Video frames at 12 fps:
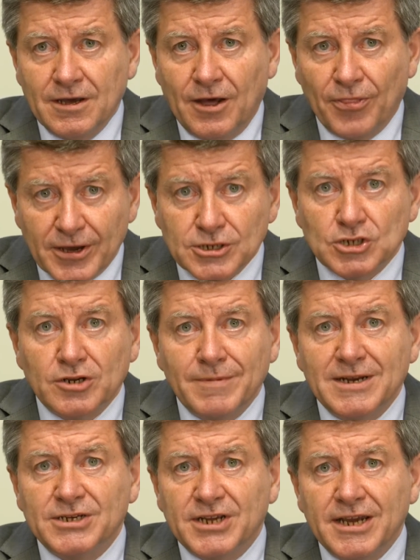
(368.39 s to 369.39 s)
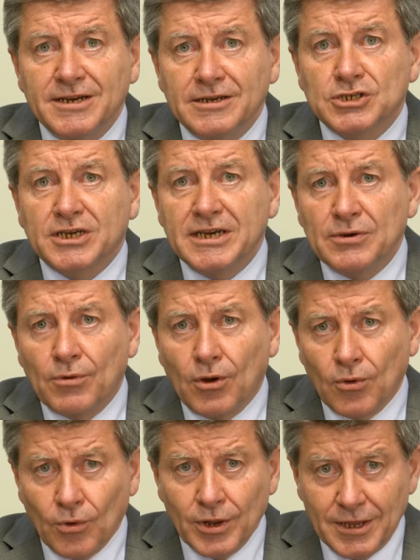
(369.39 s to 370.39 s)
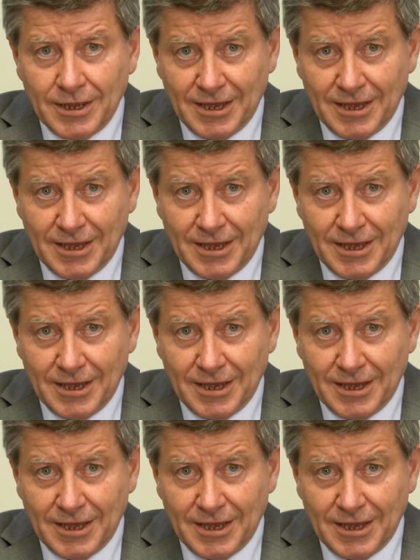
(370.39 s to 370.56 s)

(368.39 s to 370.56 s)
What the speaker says: and thus to maintain its key role